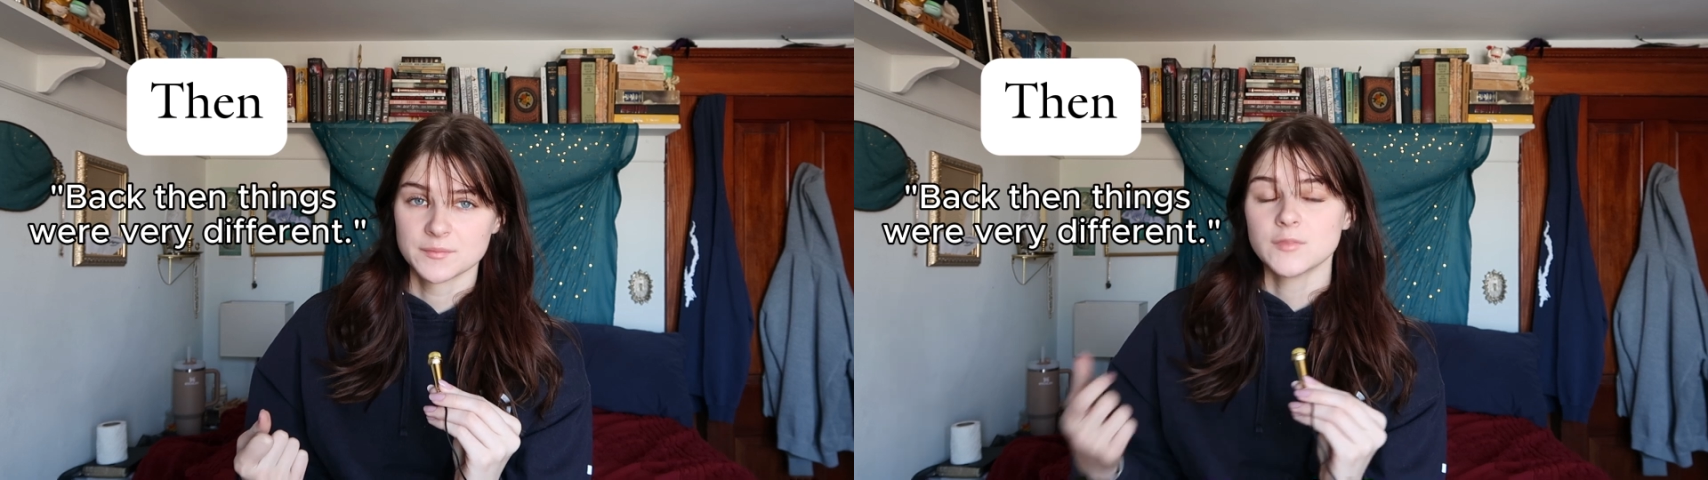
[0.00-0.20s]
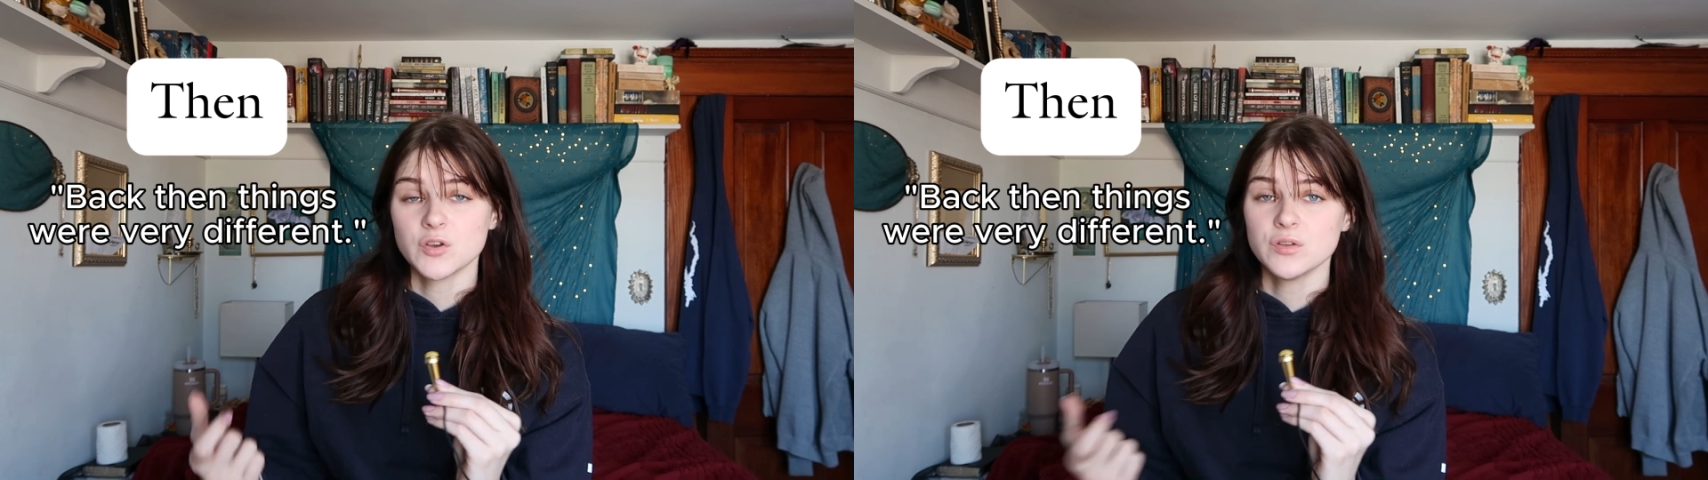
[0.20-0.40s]

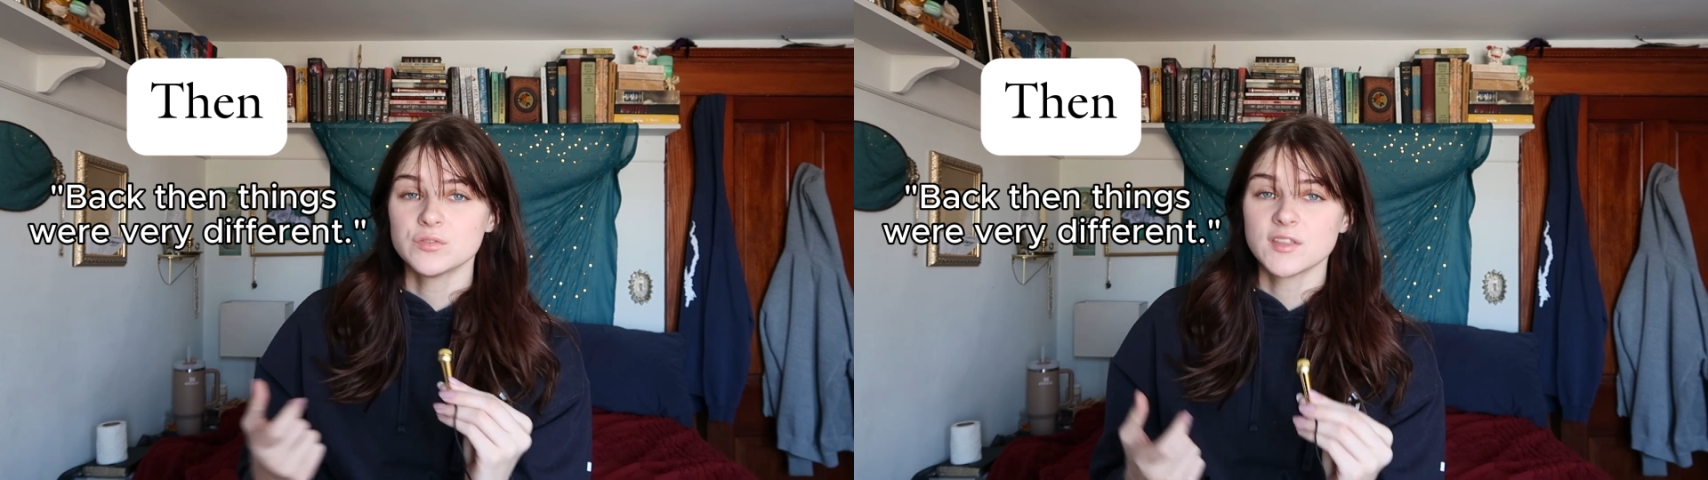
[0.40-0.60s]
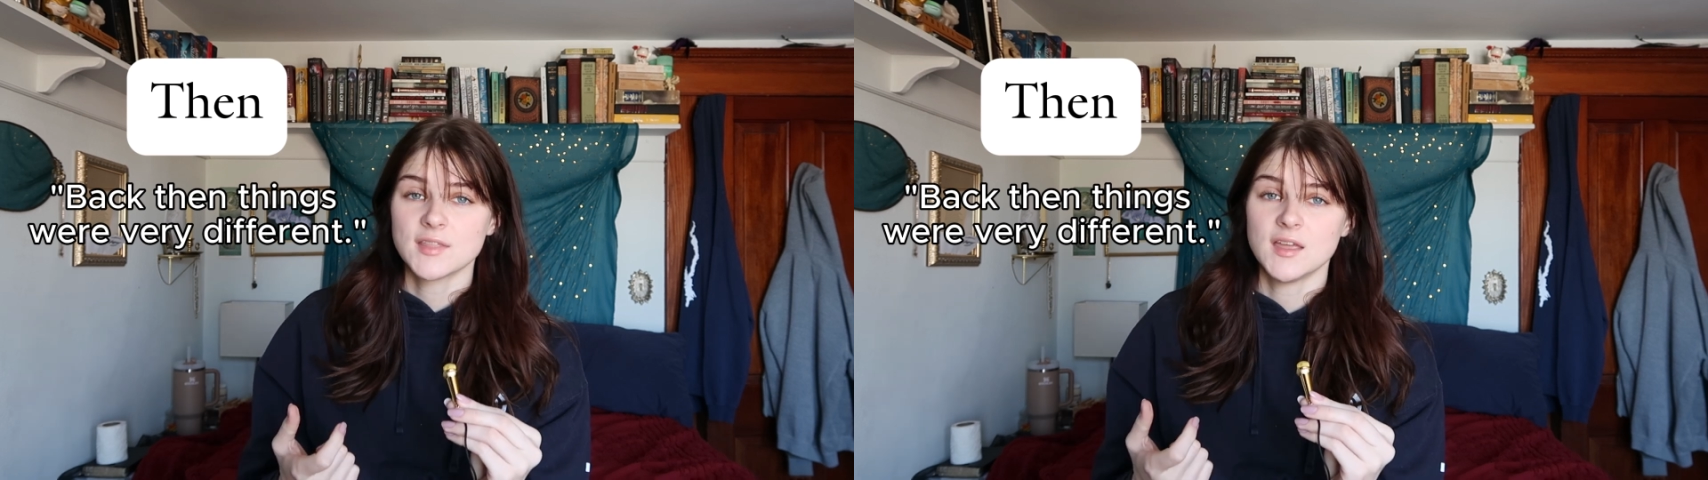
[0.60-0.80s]
You're
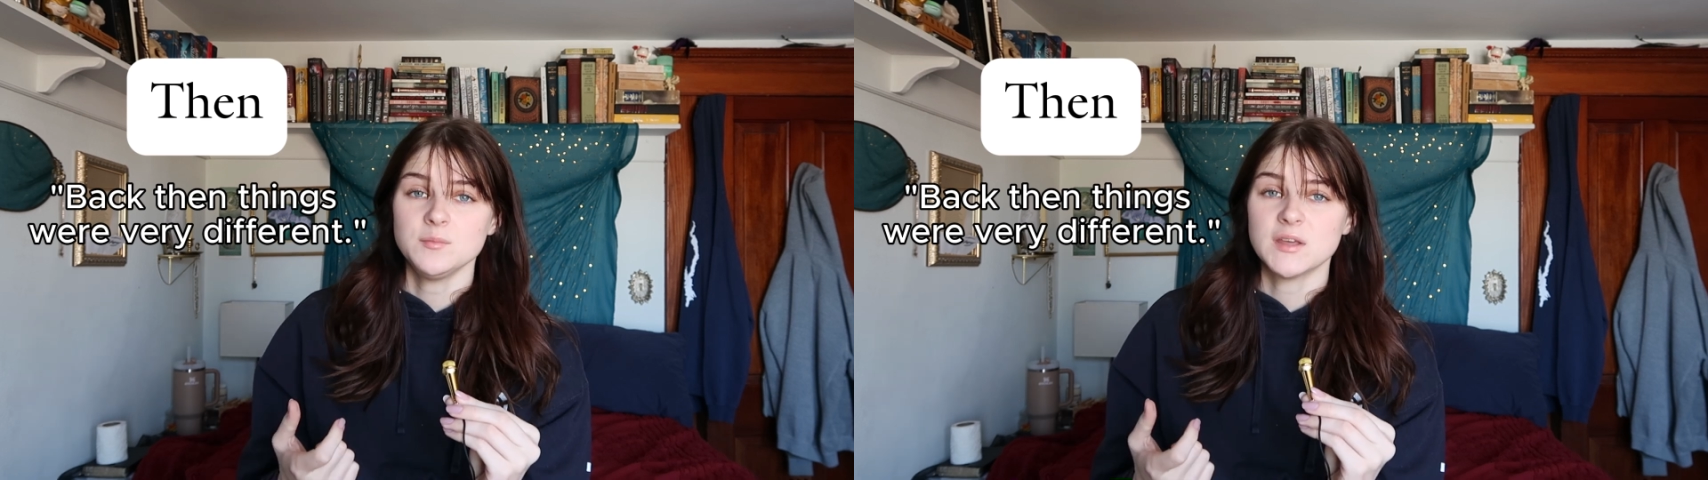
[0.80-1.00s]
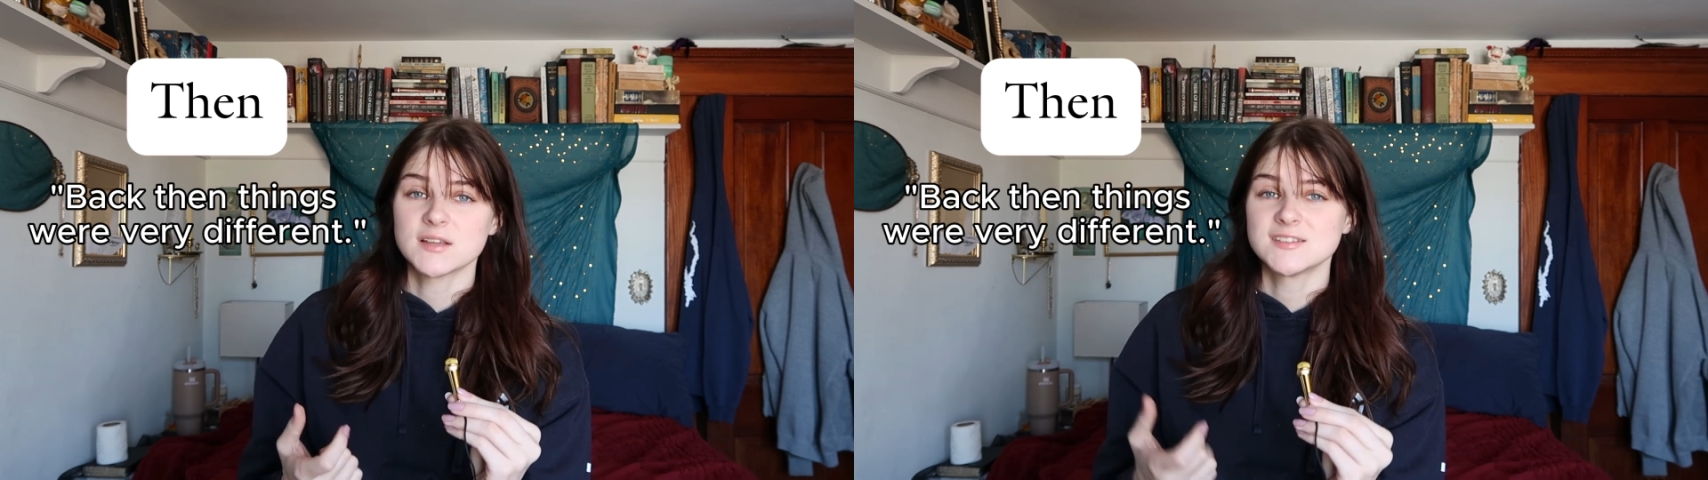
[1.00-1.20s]
using
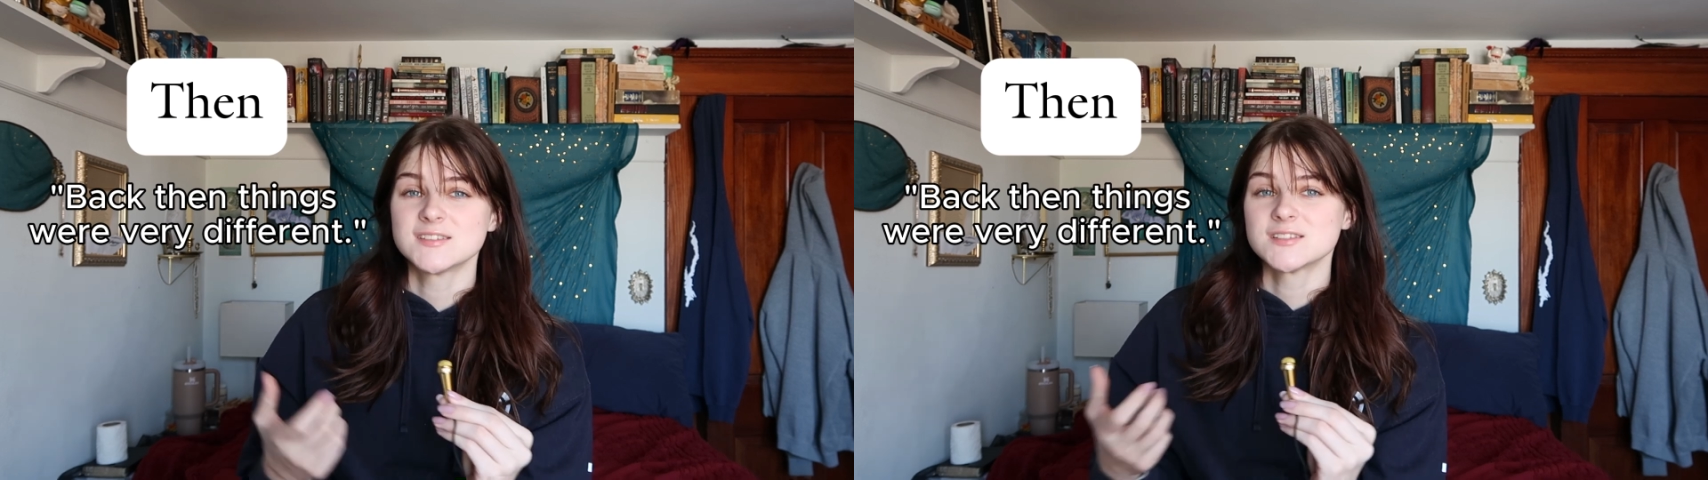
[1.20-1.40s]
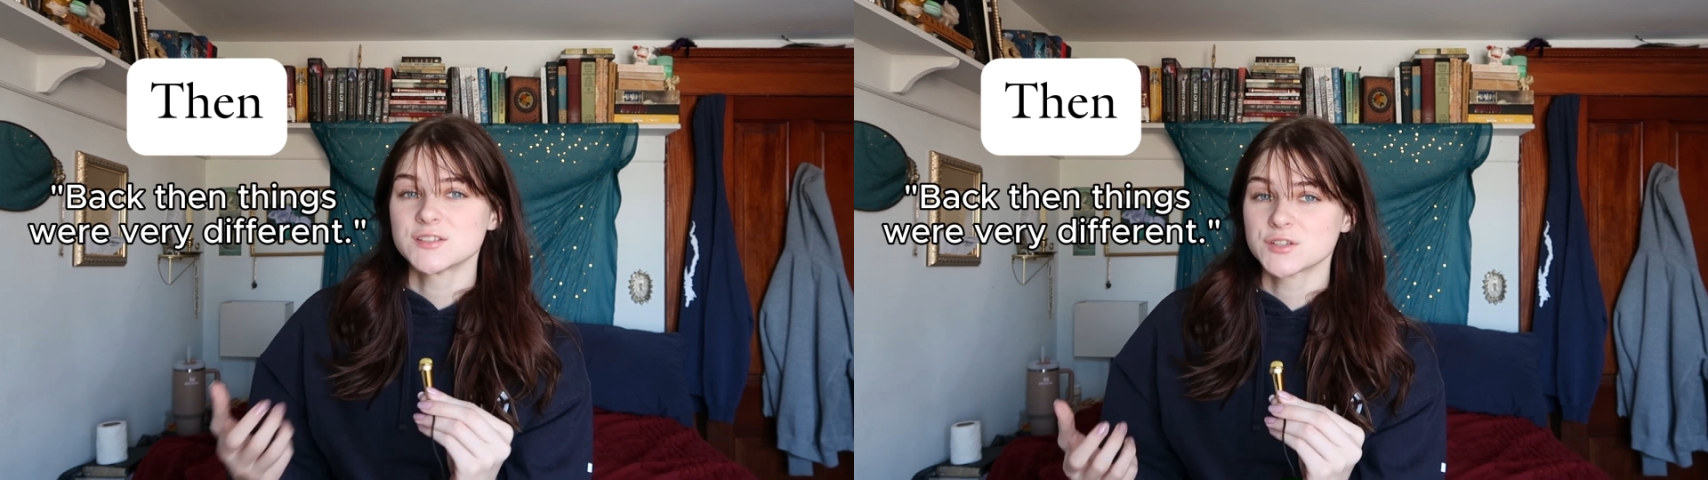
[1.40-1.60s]
then because
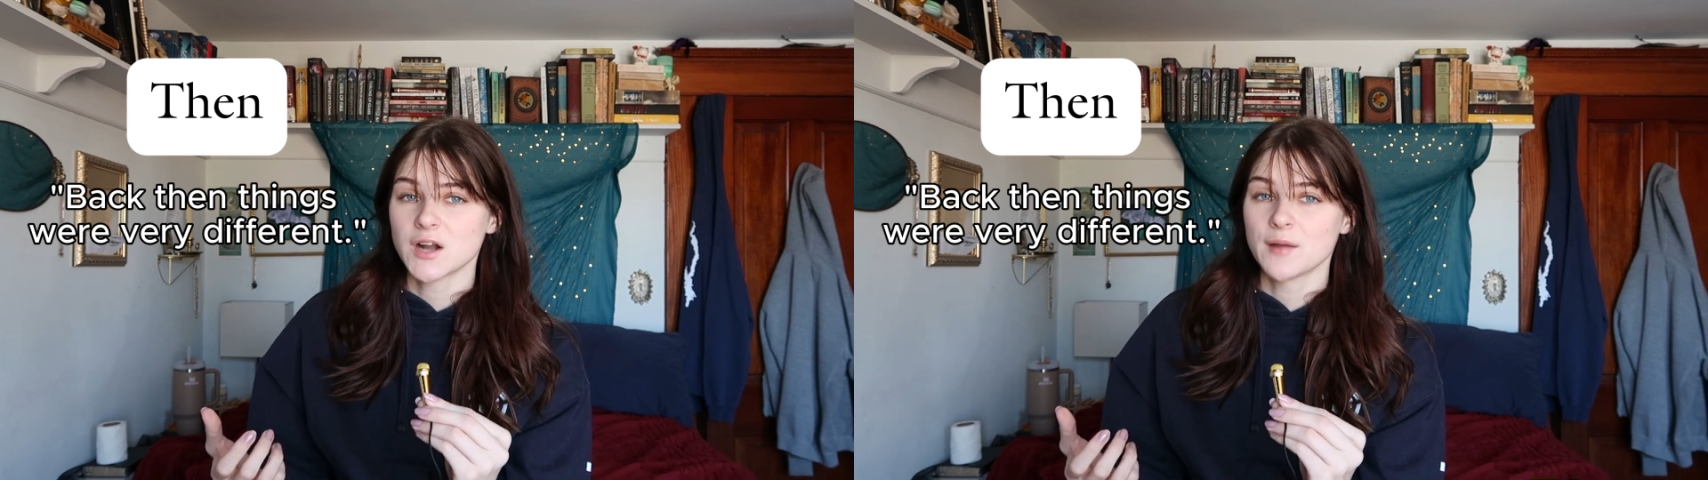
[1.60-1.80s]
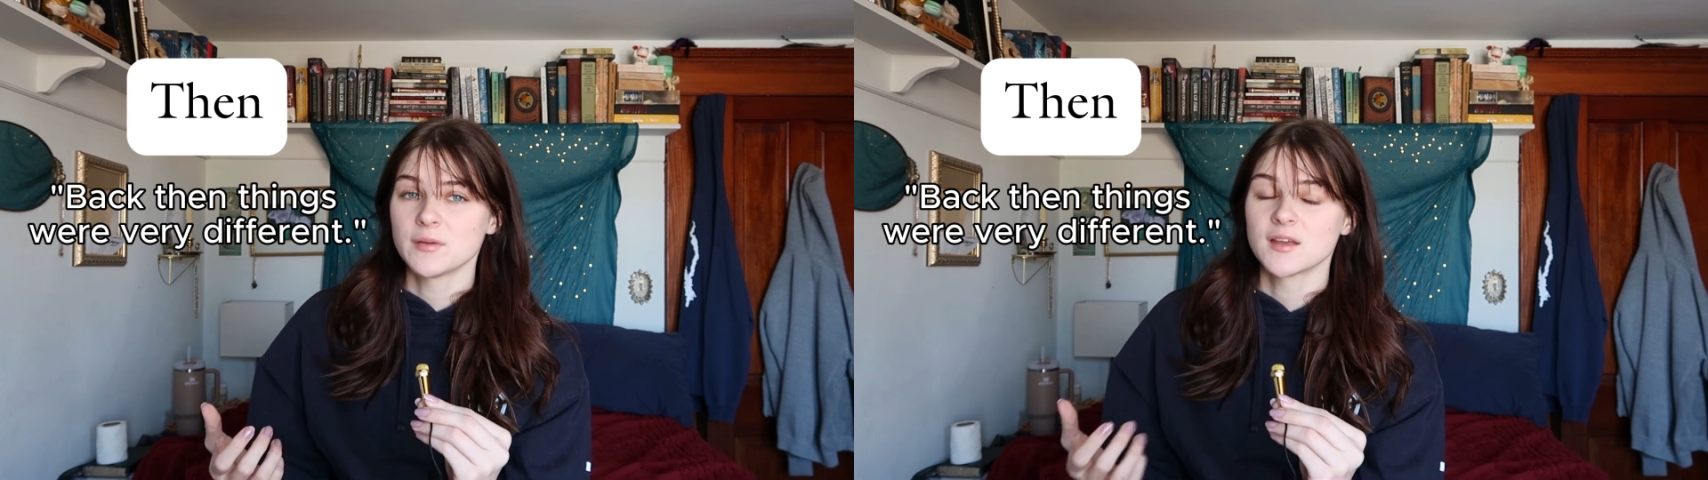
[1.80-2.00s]
it's
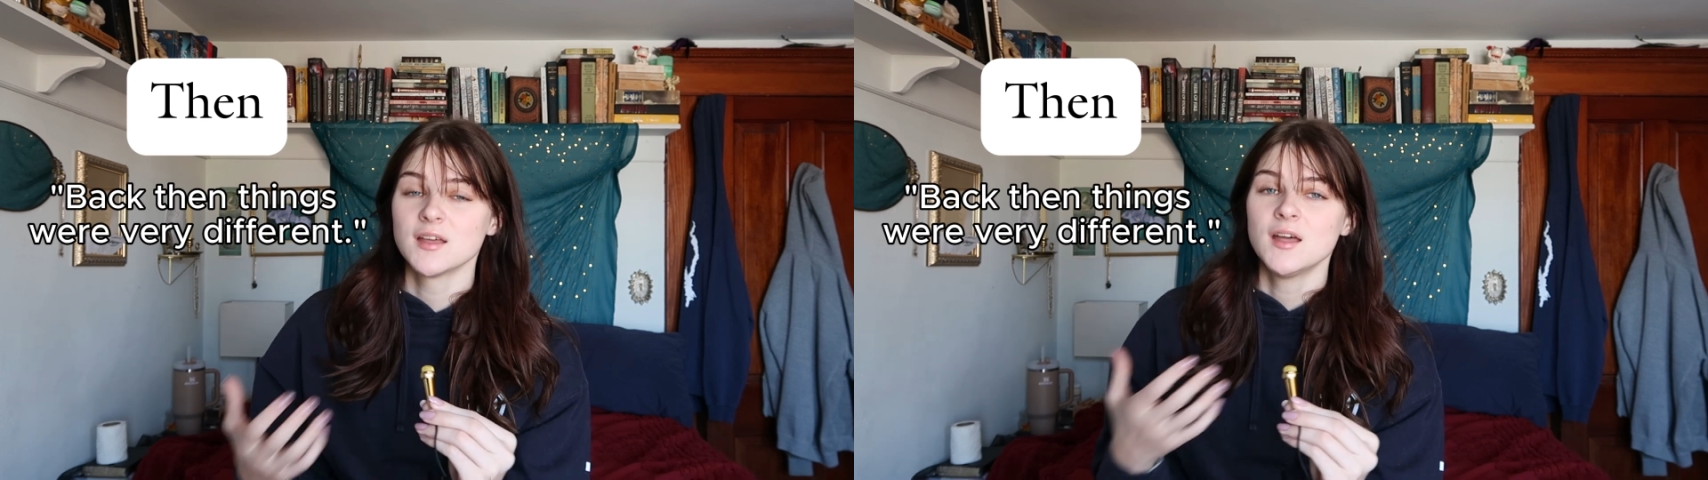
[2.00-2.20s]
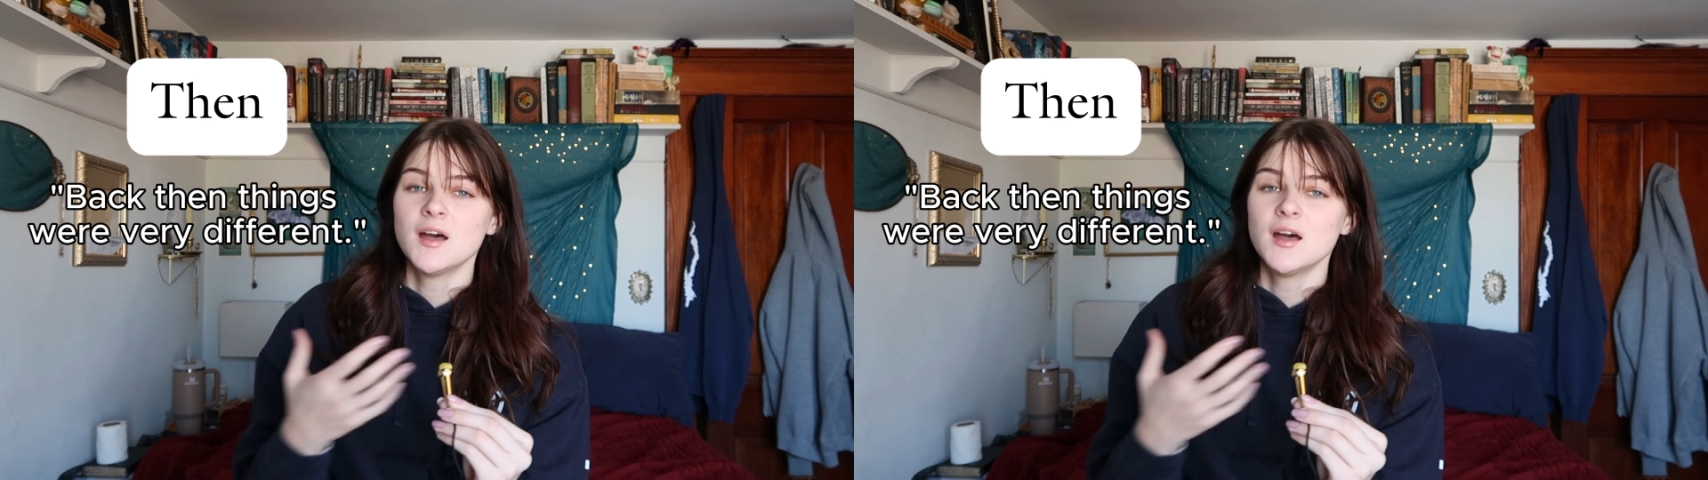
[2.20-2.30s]
describing